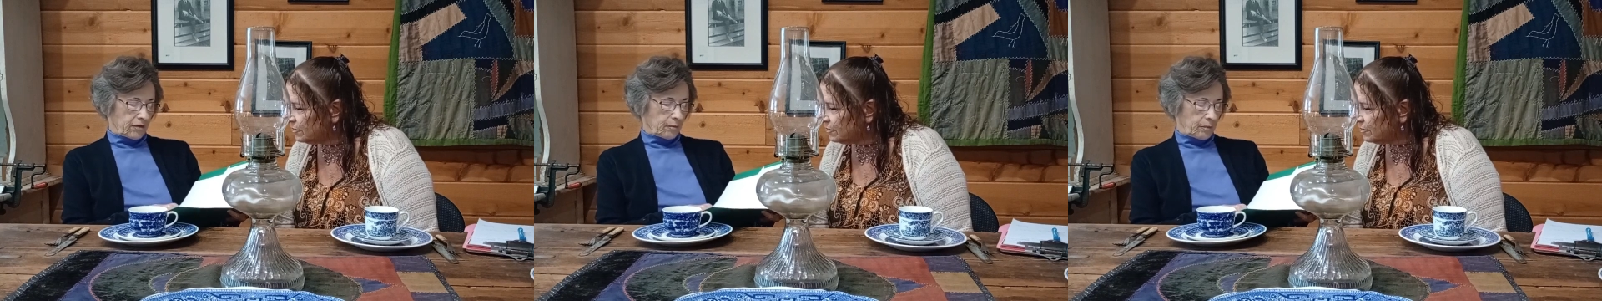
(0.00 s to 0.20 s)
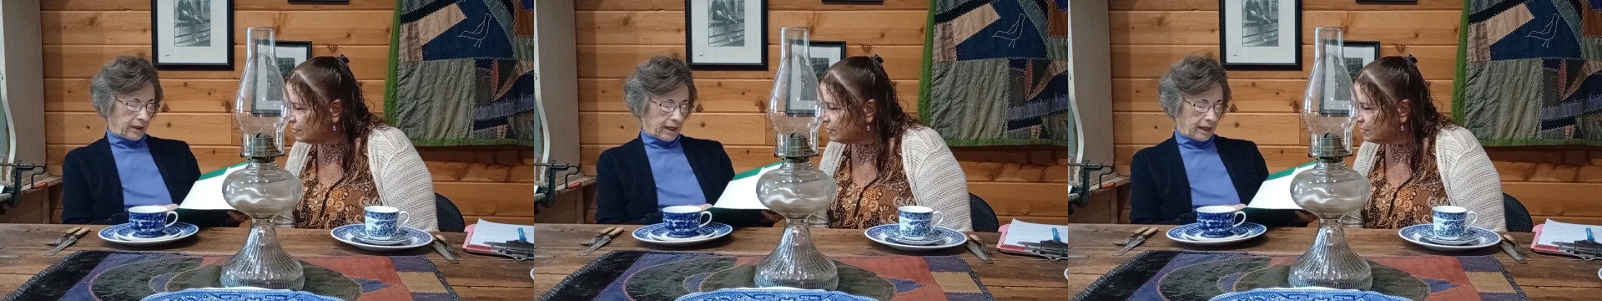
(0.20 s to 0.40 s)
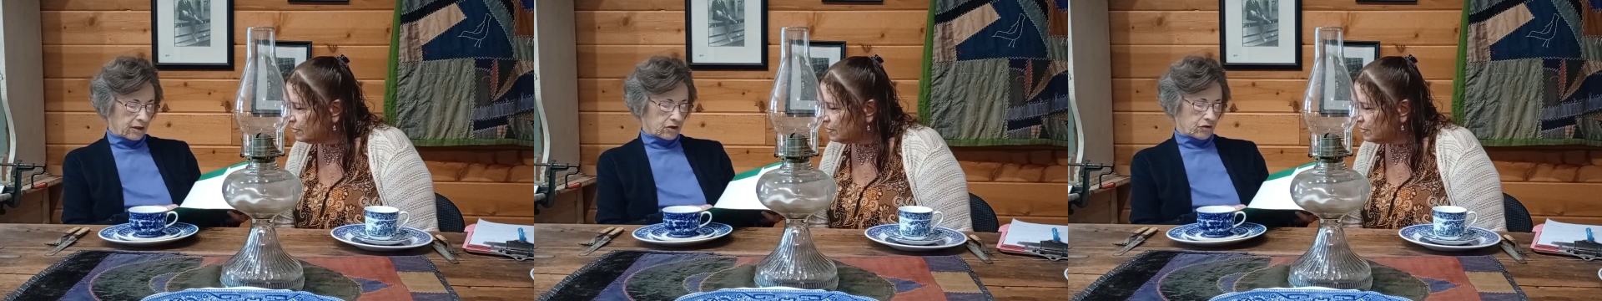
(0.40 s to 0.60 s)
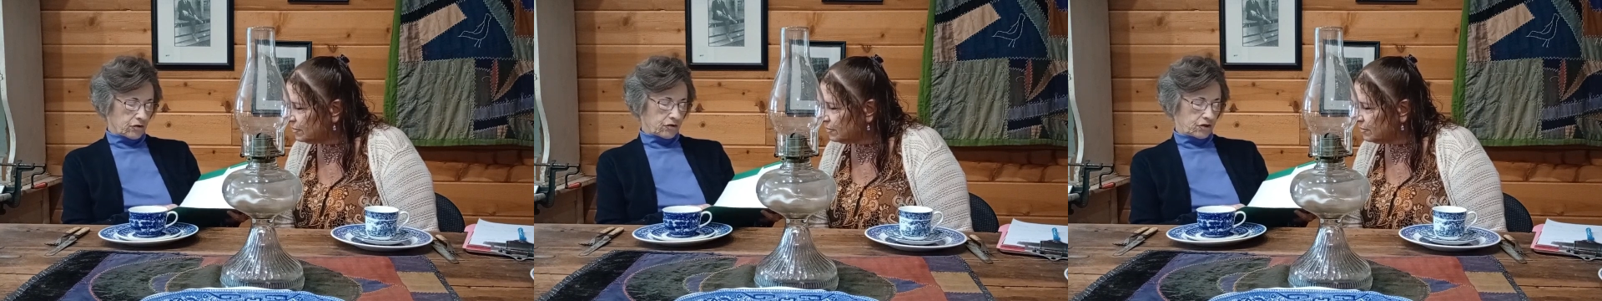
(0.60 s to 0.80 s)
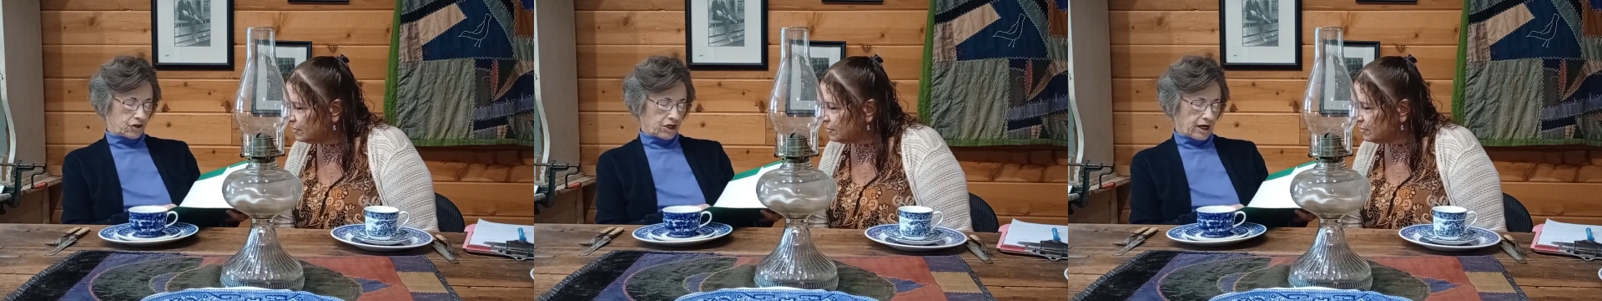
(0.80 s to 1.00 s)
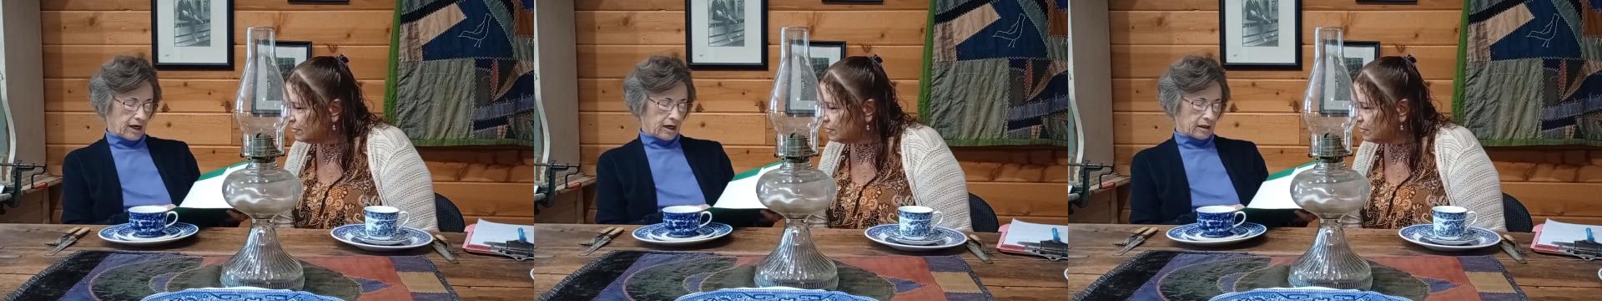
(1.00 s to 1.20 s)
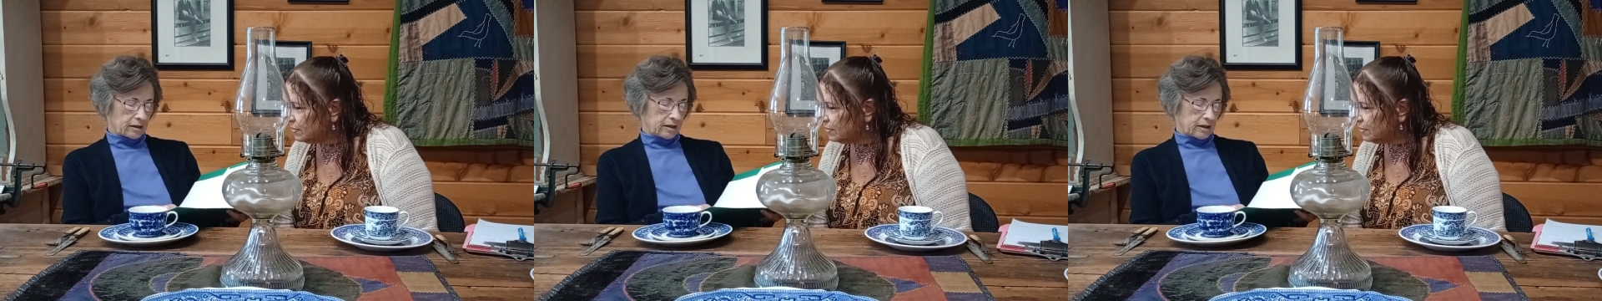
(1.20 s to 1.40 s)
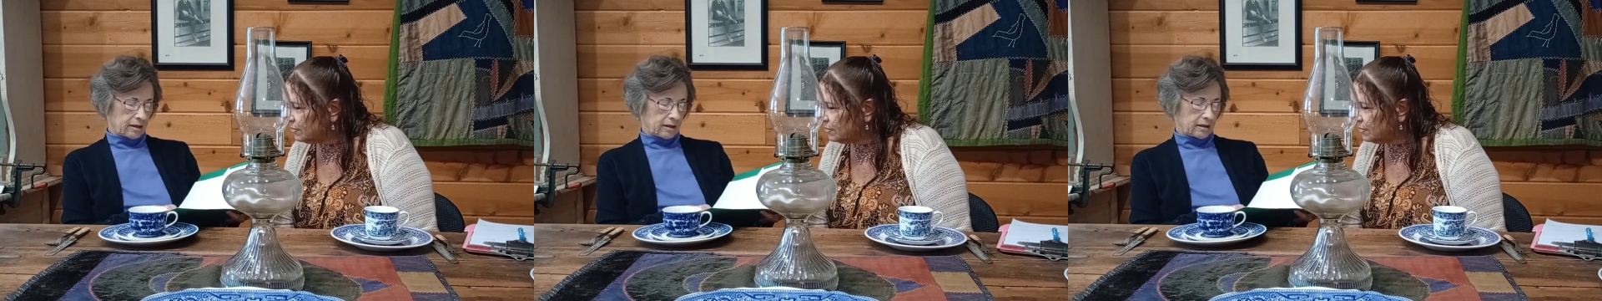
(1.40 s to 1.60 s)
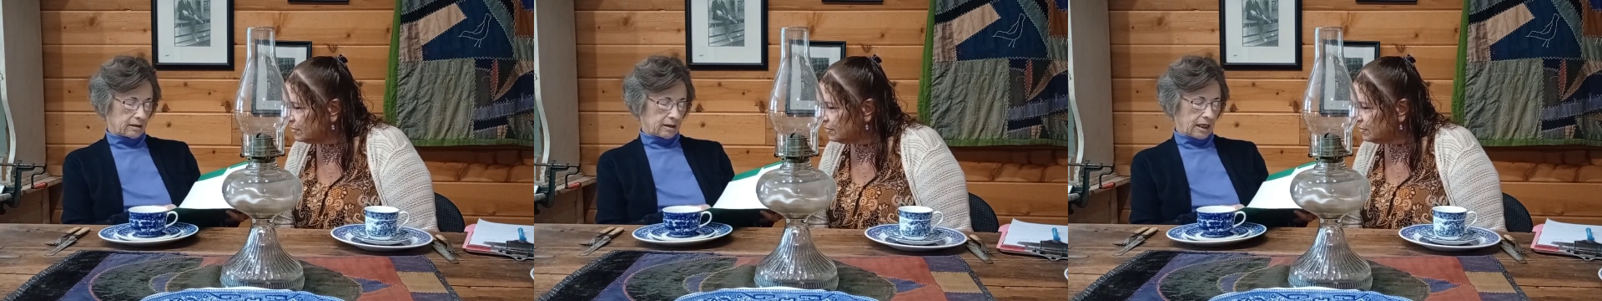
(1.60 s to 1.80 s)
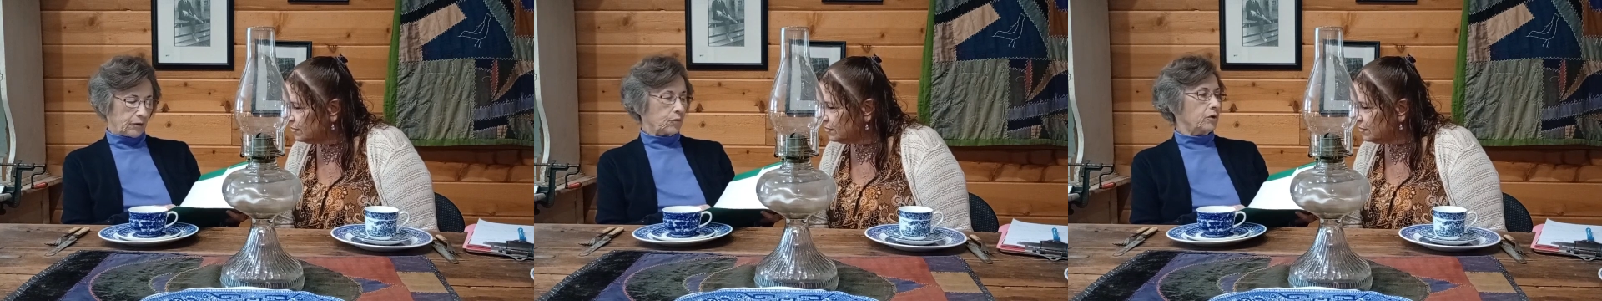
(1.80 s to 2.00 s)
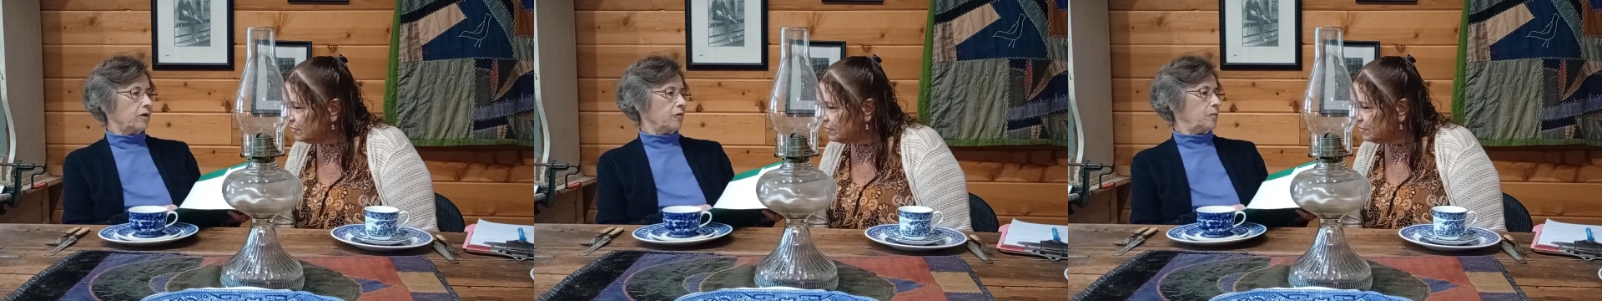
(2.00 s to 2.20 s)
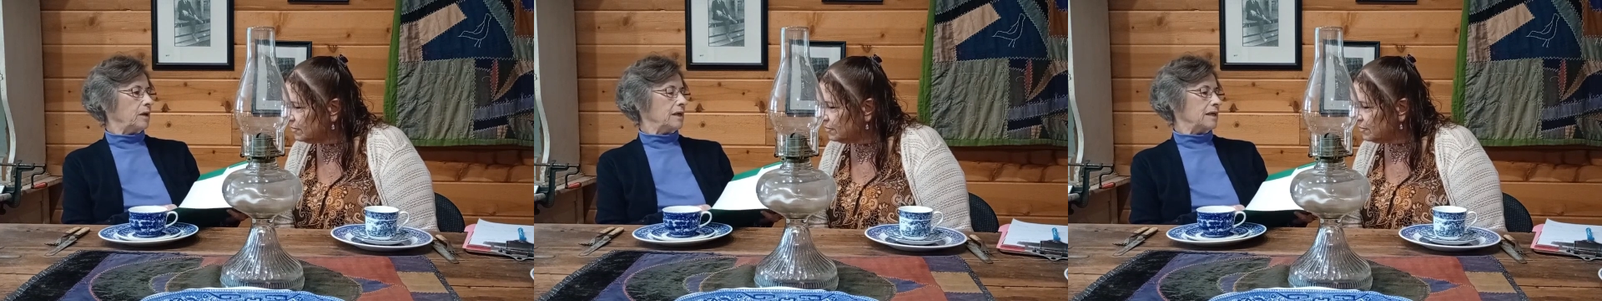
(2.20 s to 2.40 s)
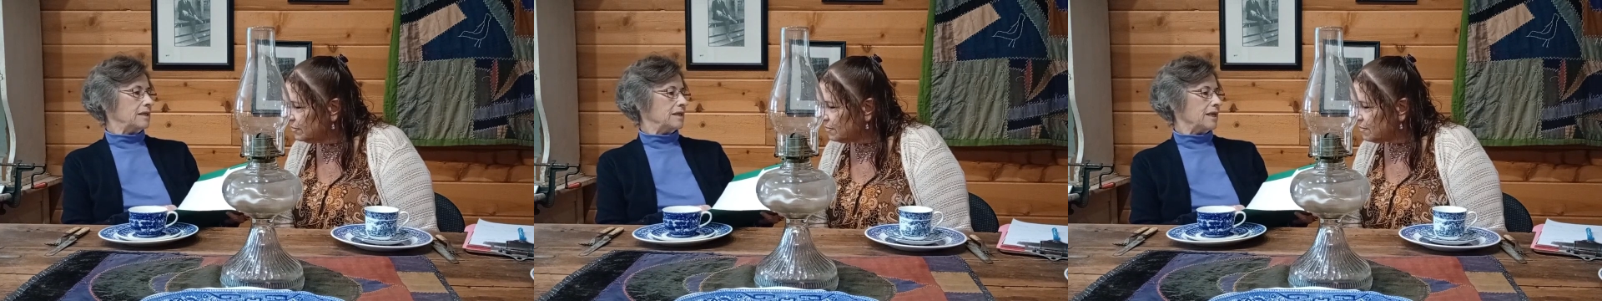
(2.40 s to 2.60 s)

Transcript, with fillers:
Speaker 1: The Blanchard child, that would have been